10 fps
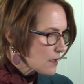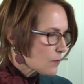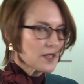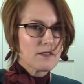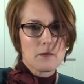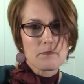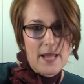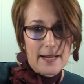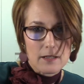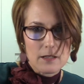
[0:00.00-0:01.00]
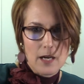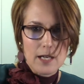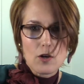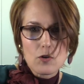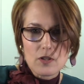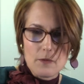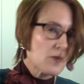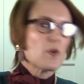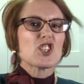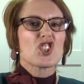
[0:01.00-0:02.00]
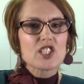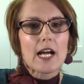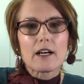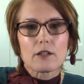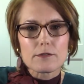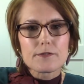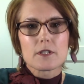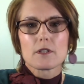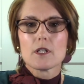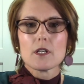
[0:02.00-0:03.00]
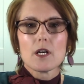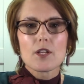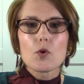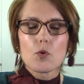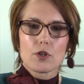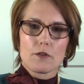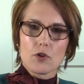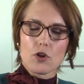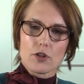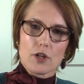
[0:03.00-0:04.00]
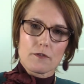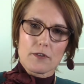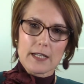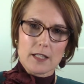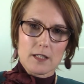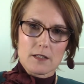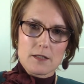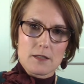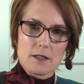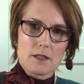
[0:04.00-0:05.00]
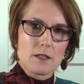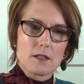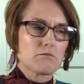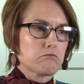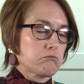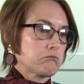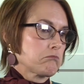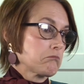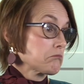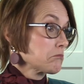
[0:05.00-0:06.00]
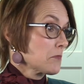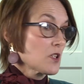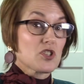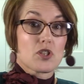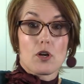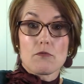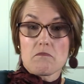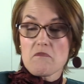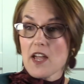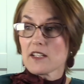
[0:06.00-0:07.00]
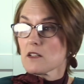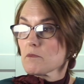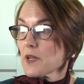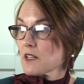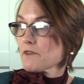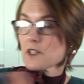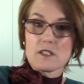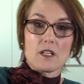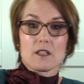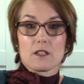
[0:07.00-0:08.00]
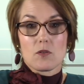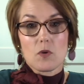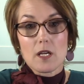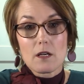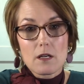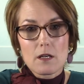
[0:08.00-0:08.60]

we didn't bank. I can't call it. We shelved the word of God over our kids, so they didn't benefit. Neither did we.